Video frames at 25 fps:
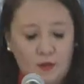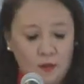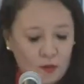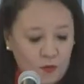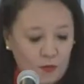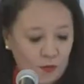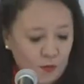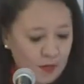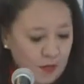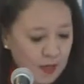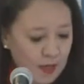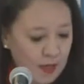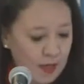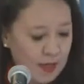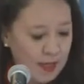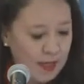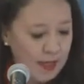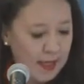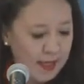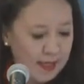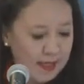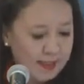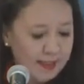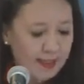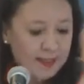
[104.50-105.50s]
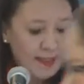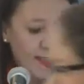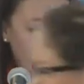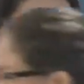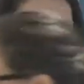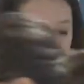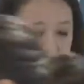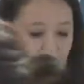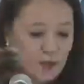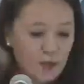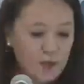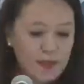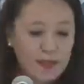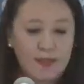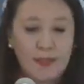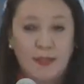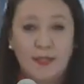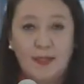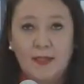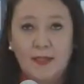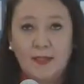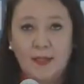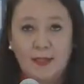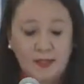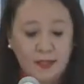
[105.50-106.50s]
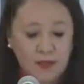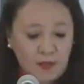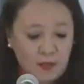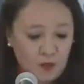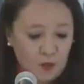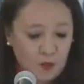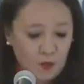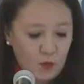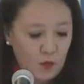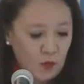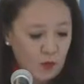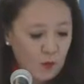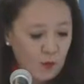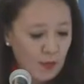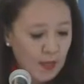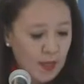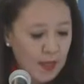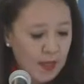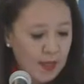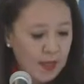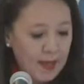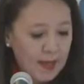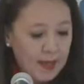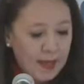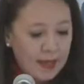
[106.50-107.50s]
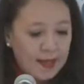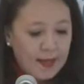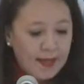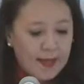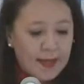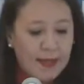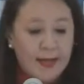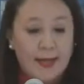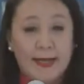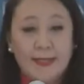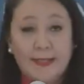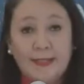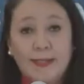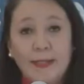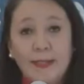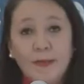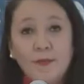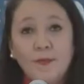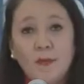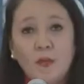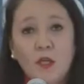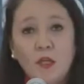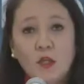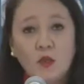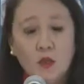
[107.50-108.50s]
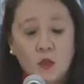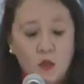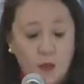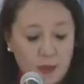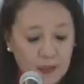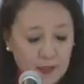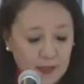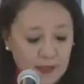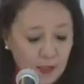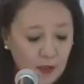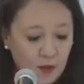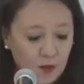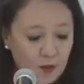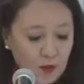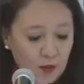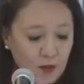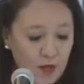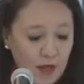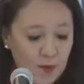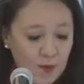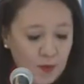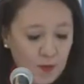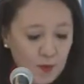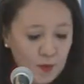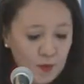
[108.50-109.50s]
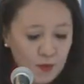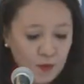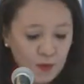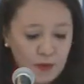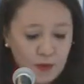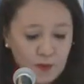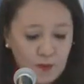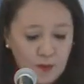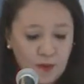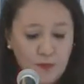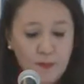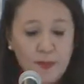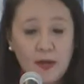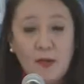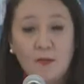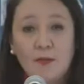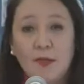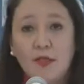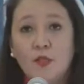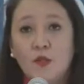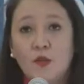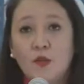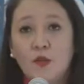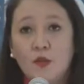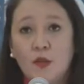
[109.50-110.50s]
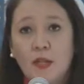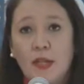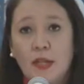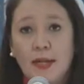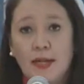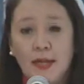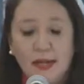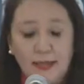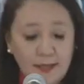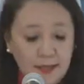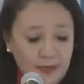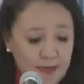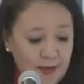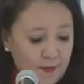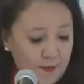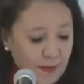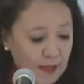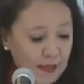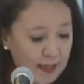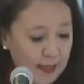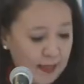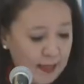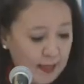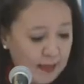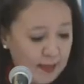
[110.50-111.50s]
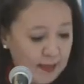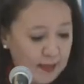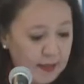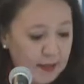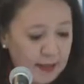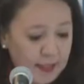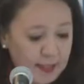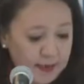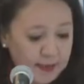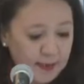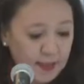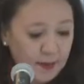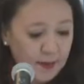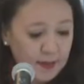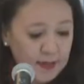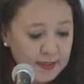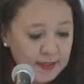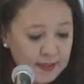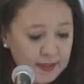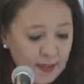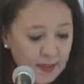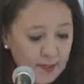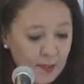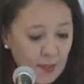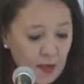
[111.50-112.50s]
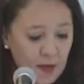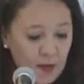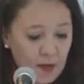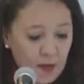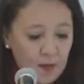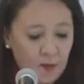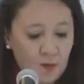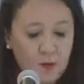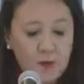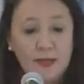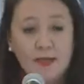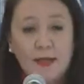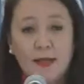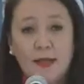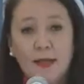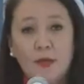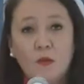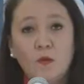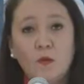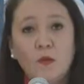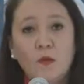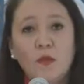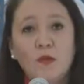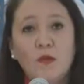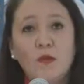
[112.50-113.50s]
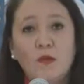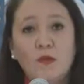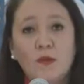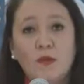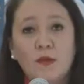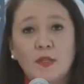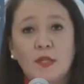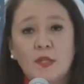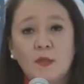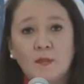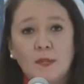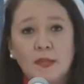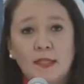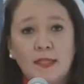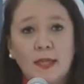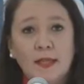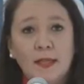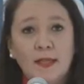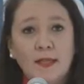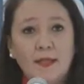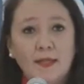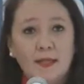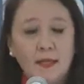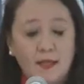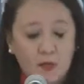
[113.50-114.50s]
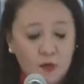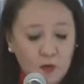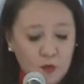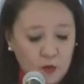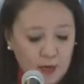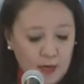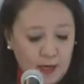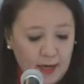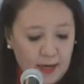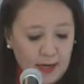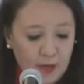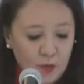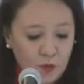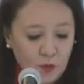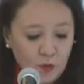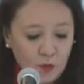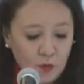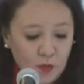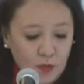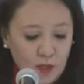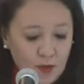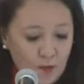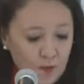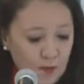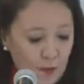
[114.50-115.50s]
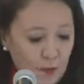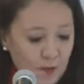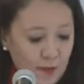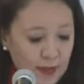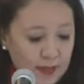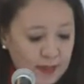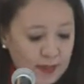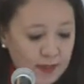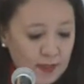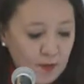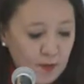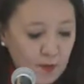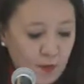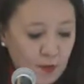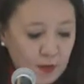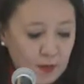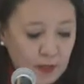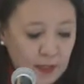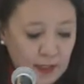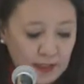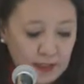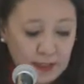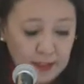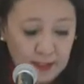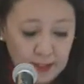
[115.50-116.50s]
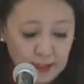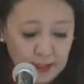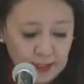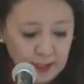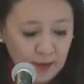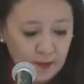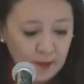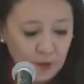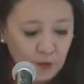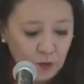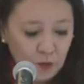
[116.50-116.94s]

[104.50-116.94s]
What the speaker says: Having said this, we will mention the dynamic of this session. Each of our specialists will have up to 30 minutes to expose his ideas, and at the end of the 4 participations,